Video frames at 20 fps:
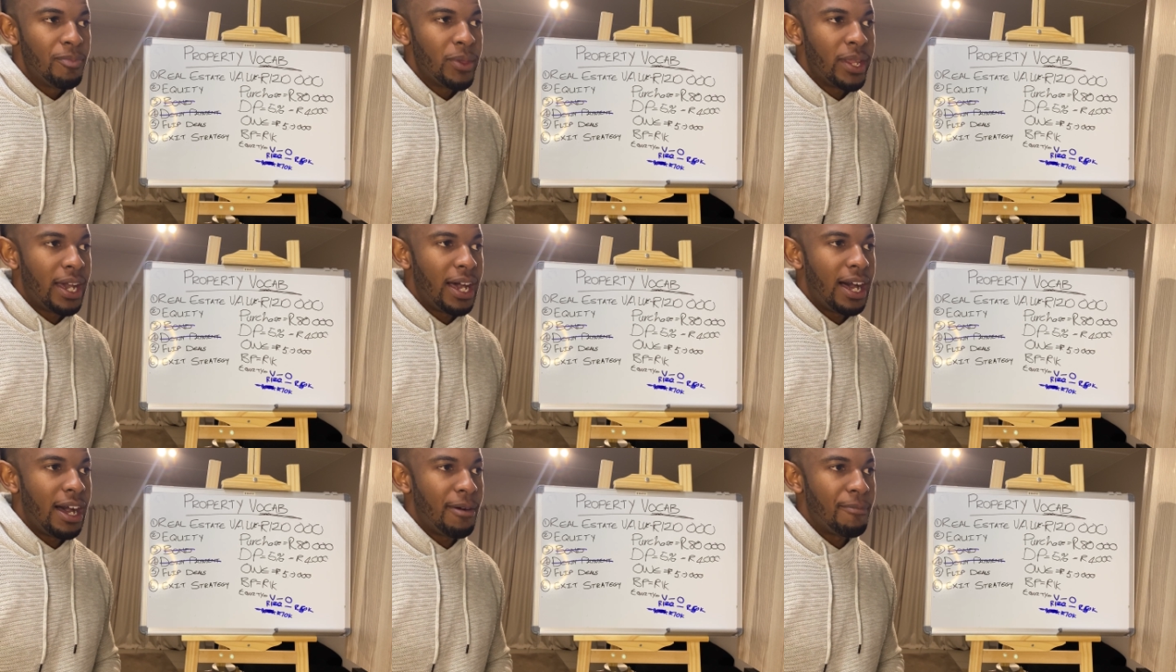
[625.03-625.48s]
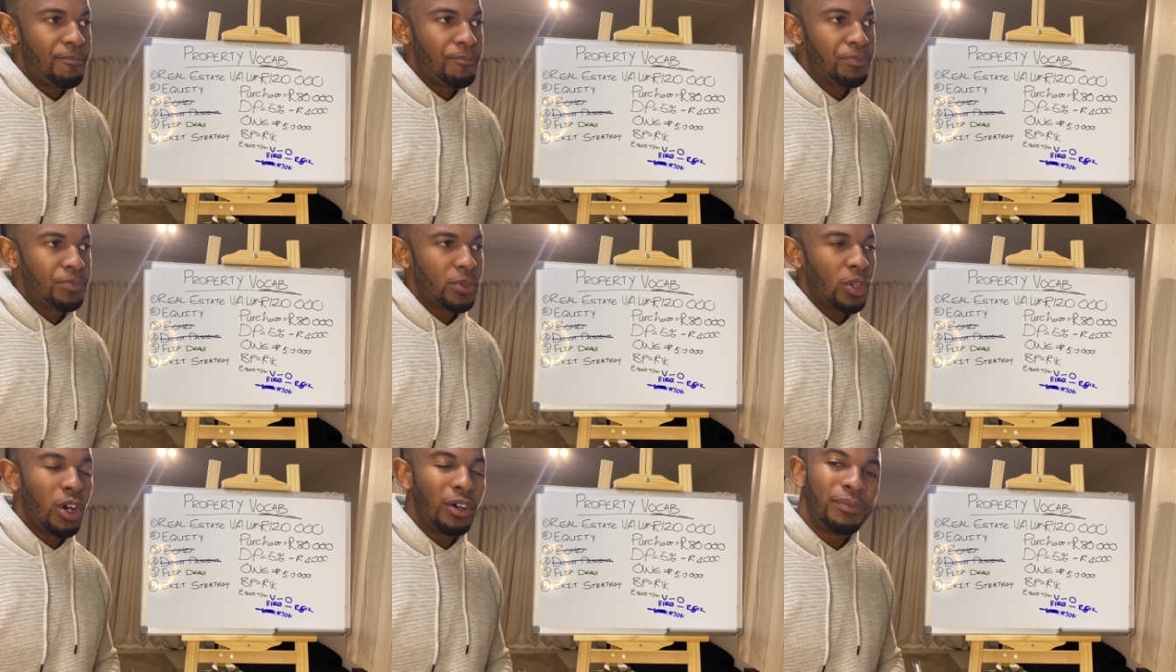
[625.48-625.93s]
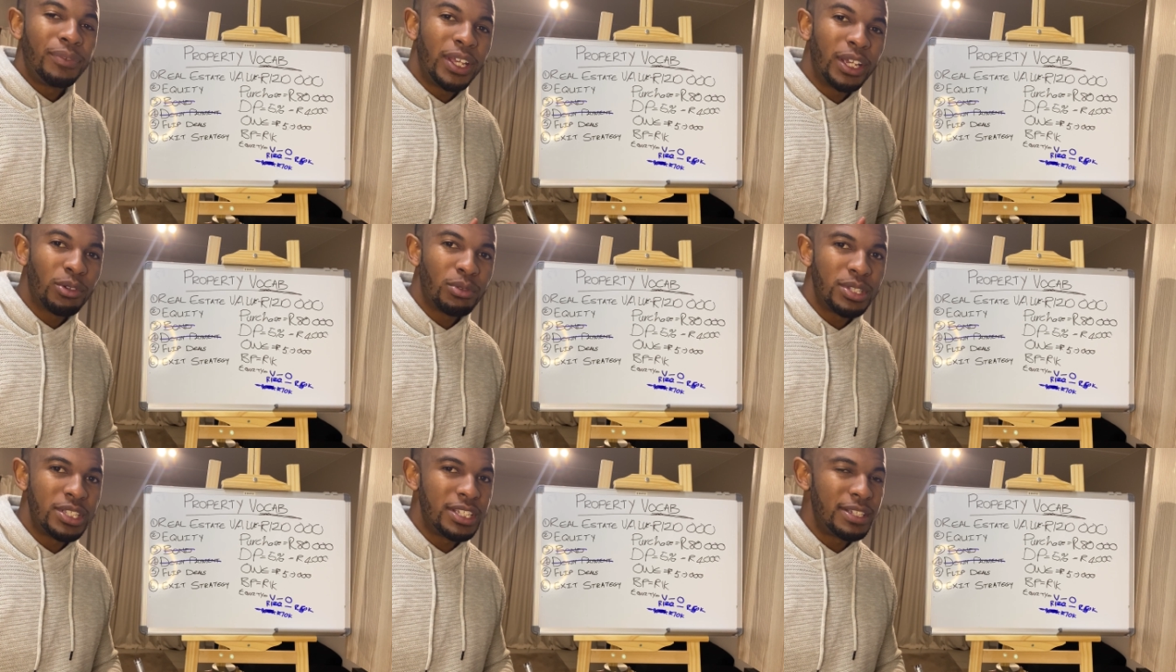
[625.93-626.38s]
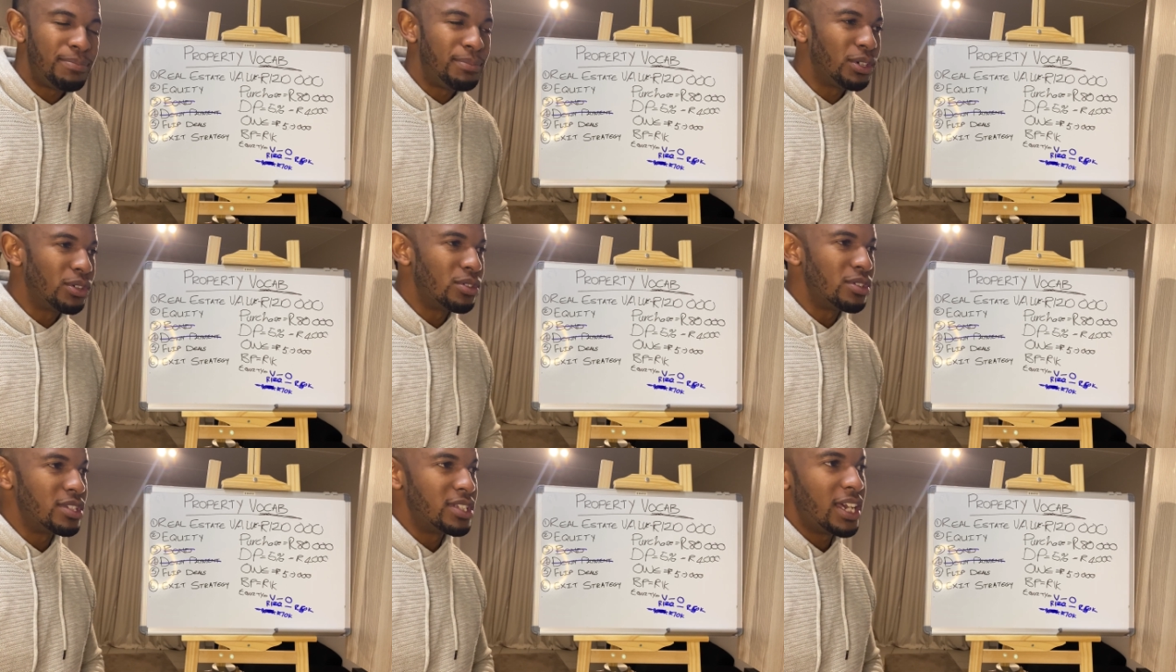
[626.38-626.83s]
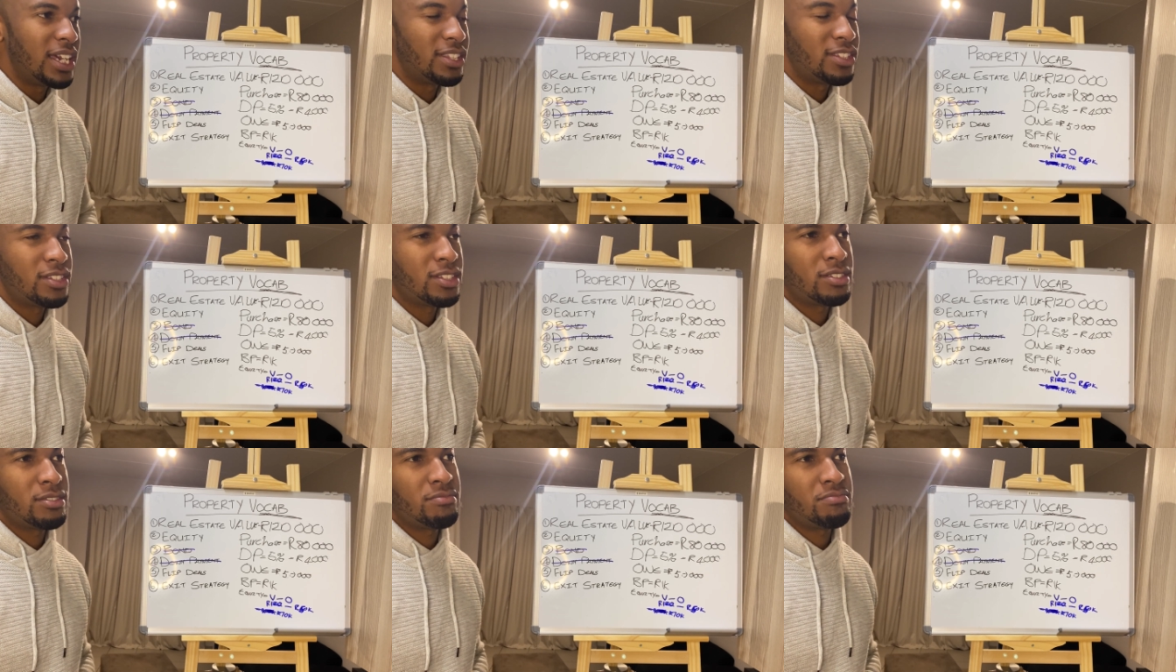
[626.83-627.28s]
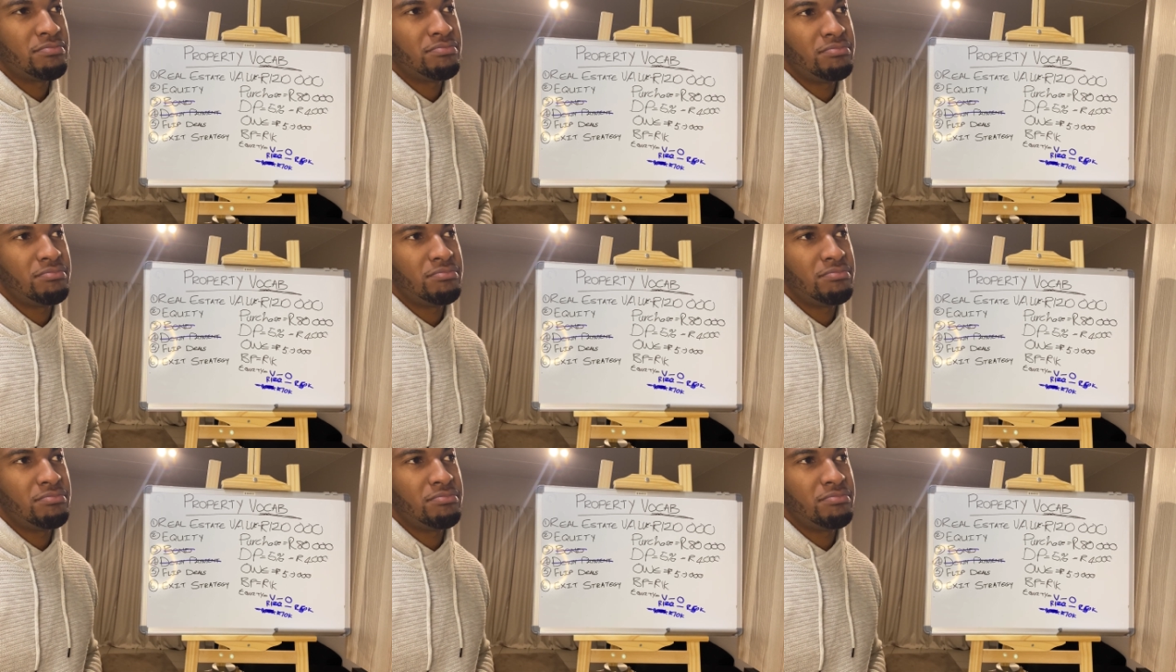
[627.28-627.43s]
of equity, because it's